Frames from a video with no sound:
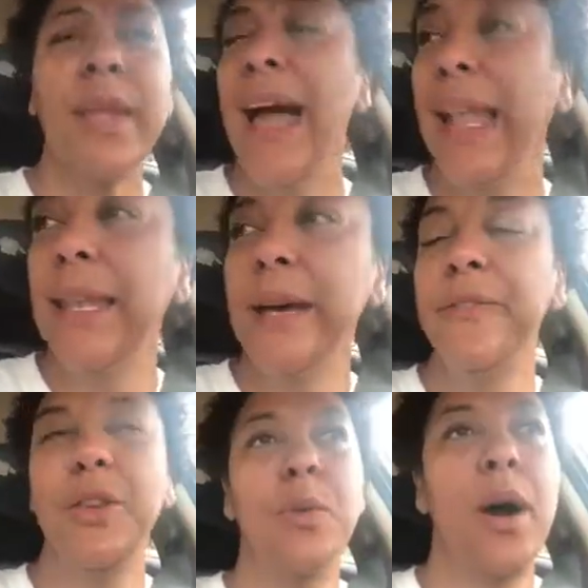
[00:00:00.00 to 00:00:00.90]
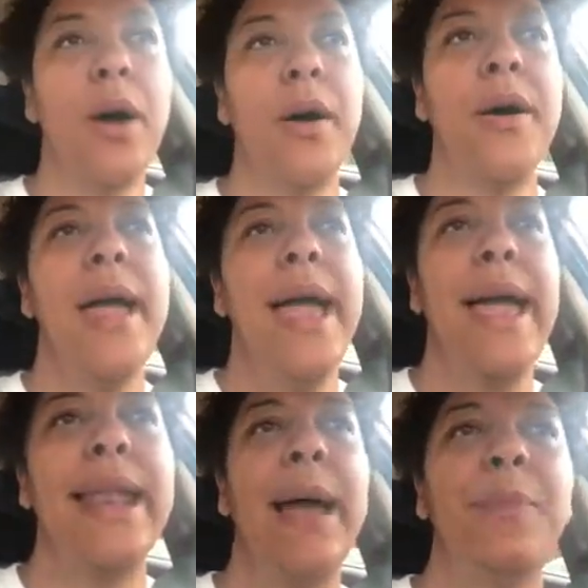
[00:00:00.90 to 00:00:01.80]
I love you all,
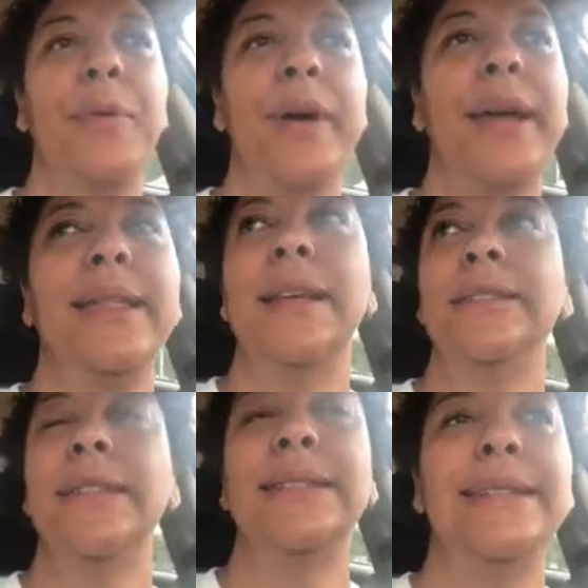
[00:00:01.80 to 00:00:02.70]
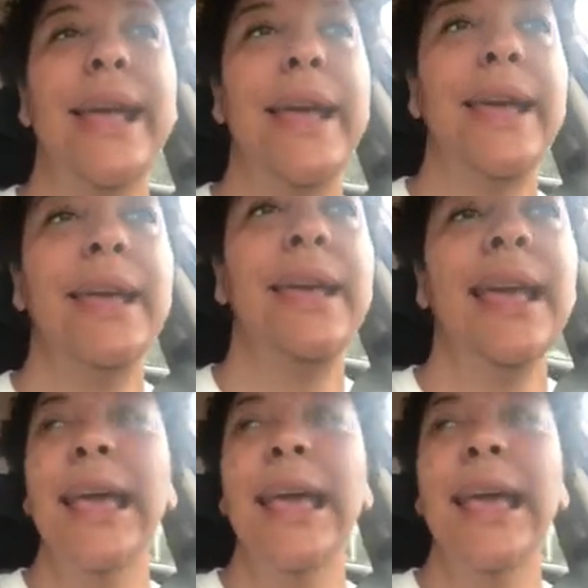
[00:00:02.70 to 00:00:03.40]
and I pray that today